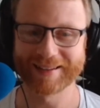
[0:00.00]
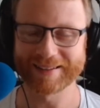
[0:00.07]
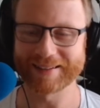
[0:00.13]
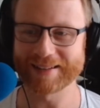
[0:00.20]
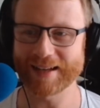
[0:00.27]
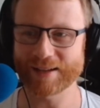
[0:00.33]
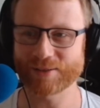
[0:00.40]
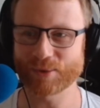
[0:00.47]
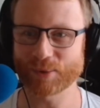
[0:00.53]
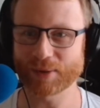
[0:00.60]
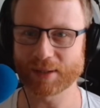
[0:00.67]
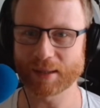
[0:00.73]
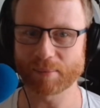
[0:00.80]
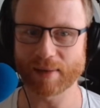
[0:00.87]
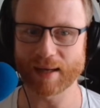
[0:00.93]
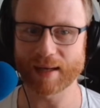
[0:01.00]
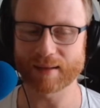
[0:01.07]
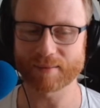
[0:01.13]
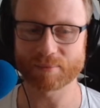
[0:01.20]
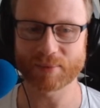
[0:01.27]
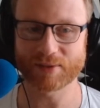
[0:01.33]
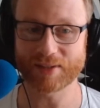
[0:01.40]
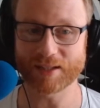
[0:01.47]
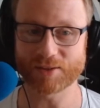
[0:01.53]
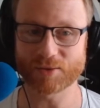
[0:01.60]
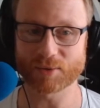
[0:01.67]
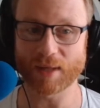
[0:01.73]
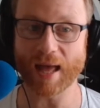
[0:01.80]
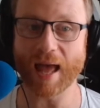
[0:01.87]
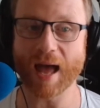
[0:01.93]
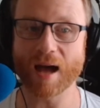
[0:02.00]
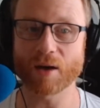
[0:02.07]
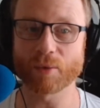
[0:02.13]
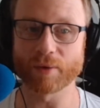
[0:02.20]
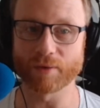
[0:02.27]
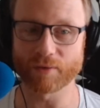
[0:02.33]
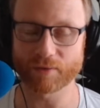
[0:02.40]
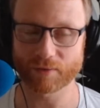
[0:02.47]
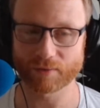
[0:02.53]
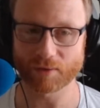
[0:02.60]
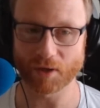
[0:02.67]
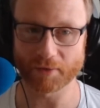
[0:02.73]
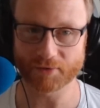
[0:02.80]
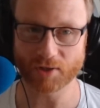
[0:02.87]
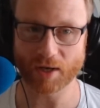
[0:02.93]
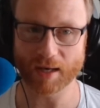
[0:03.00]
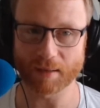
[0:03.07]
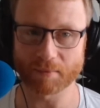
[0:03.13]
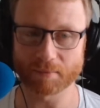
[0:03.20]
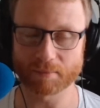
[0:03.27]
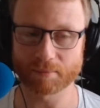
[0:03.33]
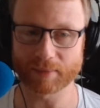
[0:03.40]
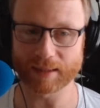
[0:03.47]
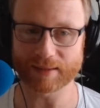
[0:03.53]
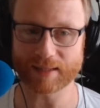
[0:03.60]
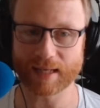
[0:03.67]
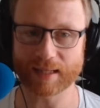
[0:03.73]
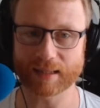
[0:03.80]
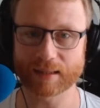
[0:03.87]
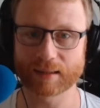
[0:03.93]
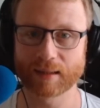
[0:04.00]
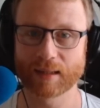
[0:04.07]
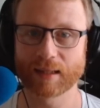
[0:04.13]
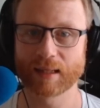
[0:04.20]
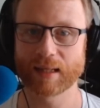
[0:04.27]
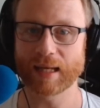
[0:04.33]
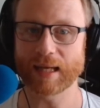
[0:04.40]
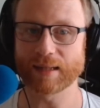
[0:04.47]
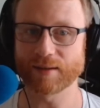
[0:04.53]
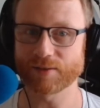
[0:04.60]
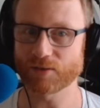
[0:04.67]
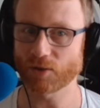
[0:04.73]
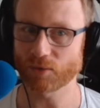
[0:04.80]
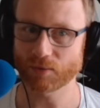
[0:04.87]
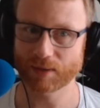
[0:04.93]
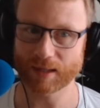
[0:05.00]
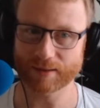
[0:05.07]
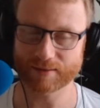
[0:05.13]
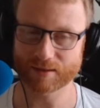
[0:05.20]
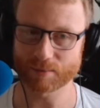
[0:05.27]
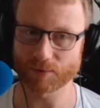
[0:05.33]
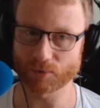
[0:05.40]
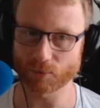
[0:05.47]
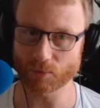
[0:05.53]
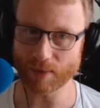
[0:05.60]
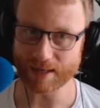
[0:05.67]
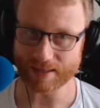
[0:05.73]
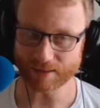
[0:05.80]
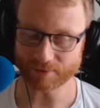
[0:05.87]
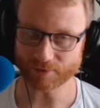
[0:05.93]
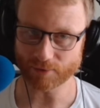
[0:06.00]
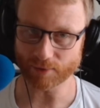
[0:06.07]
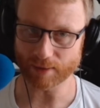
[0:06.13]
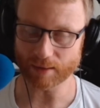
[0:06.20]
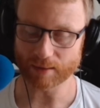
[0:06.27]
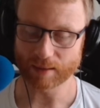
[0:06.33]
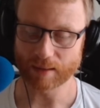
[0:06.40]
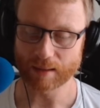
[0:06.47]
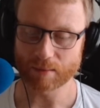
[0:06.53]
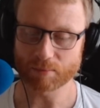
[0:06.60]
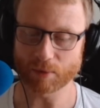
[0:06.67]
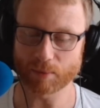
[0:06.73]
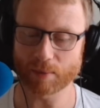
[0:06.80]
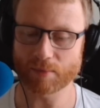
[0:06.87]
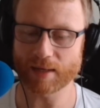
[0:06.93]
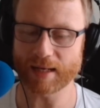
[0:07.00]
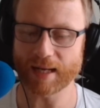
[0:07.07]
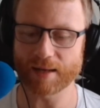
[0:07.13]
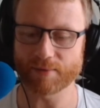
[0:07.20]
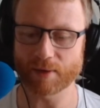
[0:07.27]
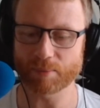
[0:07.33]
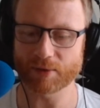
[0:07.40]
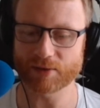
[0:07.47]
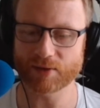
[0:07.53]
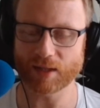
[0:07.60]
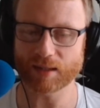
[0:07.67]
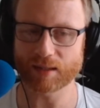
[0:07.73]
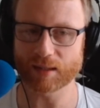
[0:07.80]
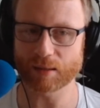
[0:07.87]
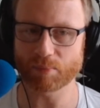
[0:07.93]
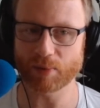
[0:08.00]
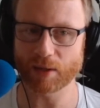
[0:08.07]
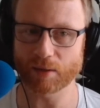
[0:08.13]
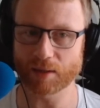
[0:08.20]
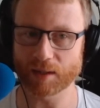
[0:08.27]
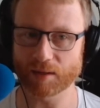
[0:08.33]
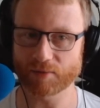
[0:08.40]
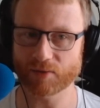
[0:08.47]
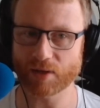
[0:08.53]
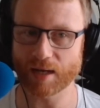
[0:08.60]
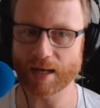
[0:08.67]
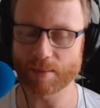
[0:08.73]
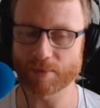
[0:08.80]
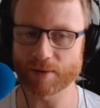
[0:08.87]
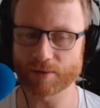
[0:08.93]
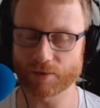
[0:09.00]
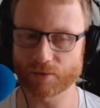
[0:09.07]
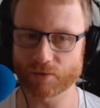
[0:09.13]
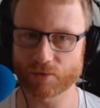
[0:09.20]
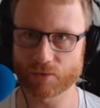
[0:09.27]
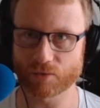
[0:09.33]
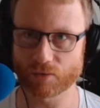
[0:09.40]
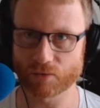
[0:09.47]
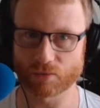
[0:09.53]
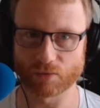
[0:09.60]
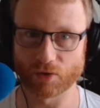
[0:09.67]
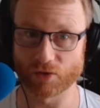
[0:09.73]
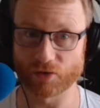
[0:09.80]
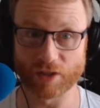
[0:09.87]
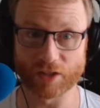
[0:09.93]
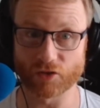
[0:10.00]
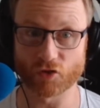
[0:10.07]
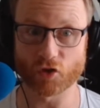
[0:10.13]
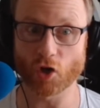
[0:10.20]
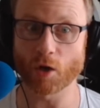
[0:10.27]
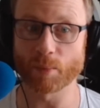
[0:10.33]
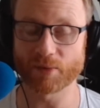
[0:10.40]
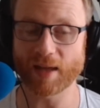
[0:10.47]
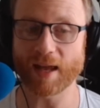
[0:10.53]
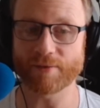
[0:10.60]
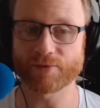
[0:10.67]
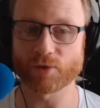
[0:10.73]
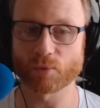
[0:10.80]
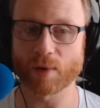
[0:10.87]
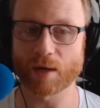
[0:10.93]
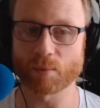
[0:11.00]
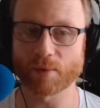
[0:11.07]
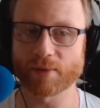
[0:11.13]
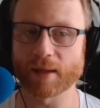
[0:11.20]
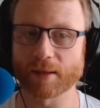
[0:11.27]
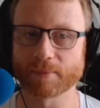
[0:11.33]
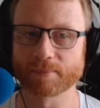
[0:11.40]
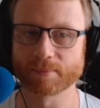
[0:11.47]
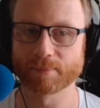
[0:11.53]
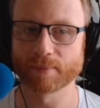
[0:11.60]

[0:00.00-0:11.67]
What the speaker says: You're now talking about potential hours of time being taken, and there's no customers waiting for it, but we might have a particular period of time that these jobs have to run within.